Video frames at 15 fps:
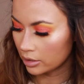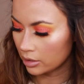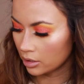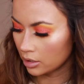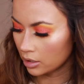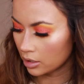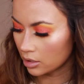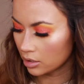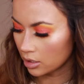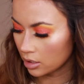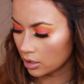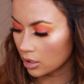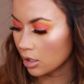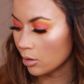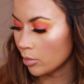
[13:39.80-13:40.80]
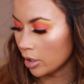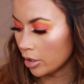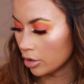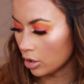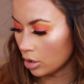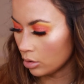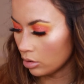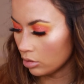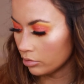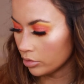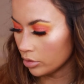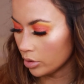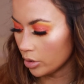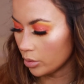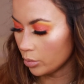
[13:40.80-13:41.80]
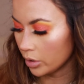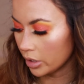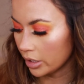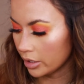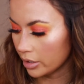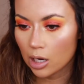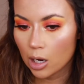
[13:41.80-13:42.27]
and then I think I might go over it with